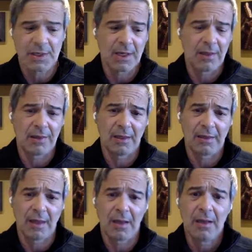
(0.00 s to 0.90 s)
And I
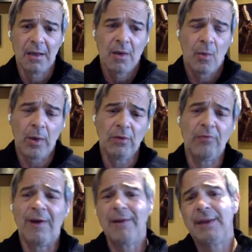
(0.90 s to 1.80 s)
think that when
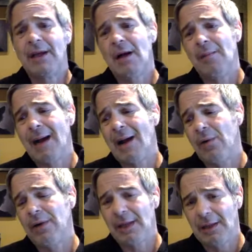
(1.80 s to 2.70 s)
you finally come
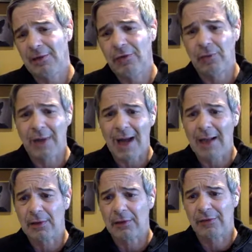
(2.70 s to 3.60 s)
out into
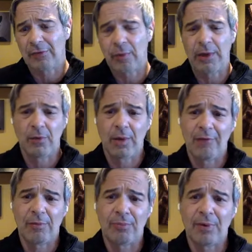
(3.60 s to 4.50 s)
dollars is when you
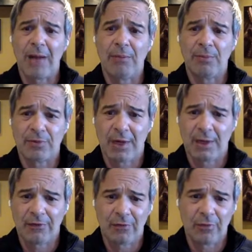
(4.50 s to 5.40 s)
have a problem
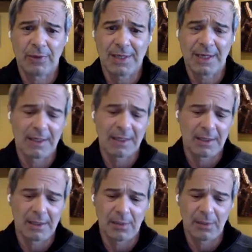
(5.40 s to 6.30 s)
trying to retain
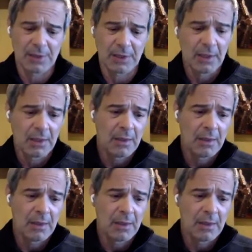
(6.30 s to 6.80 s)
anonymity.